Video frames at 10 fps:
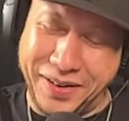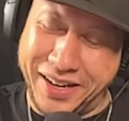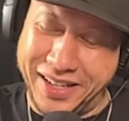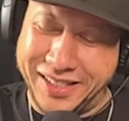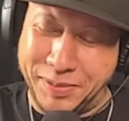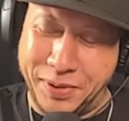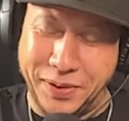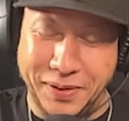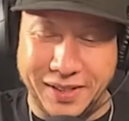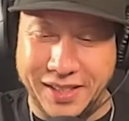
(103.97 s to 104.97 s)
it is, dude.
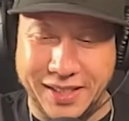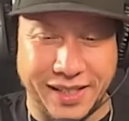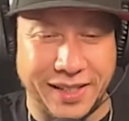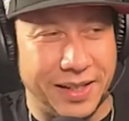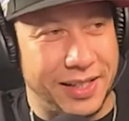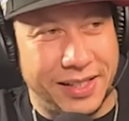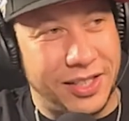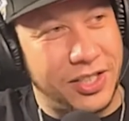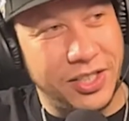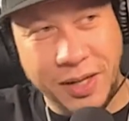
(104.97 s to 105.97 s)
Mm -hmm. Just like the the
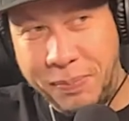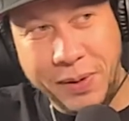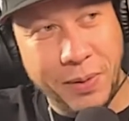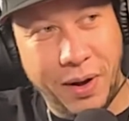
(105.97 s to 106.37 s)
sheep you